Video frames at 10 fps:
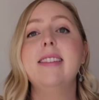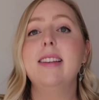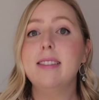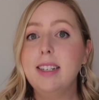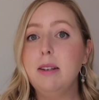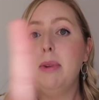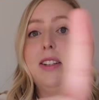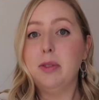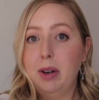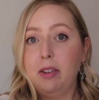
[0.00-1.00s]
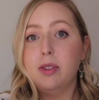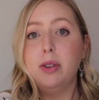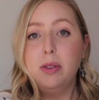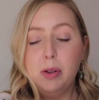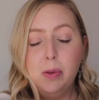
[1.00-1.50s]
16 beats around the
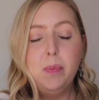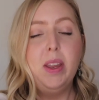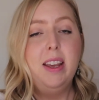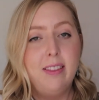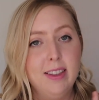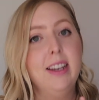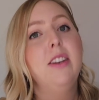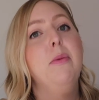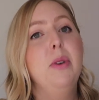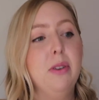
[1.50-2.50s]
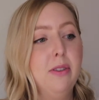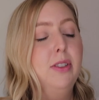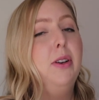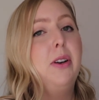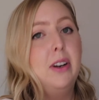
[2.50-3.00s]
circle, then you
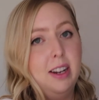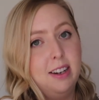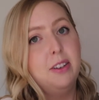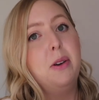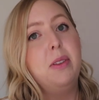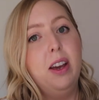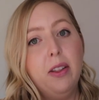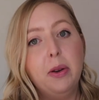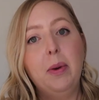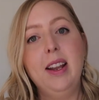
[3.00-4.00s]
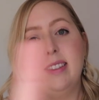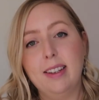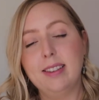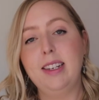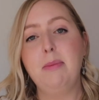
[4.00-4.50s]
turn and go the other way,
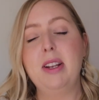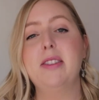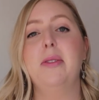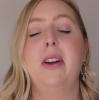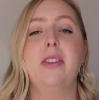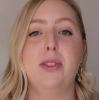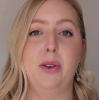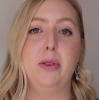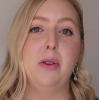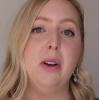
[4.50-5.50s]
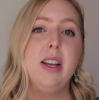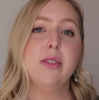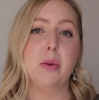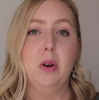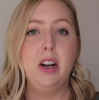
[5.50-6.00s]
16 beats around the circle,
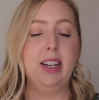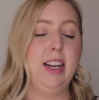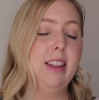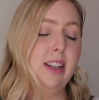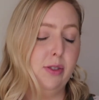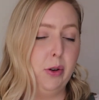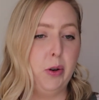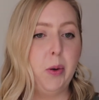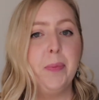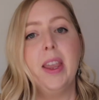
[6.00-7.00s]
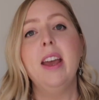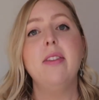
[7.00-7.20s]
so walking in that circle.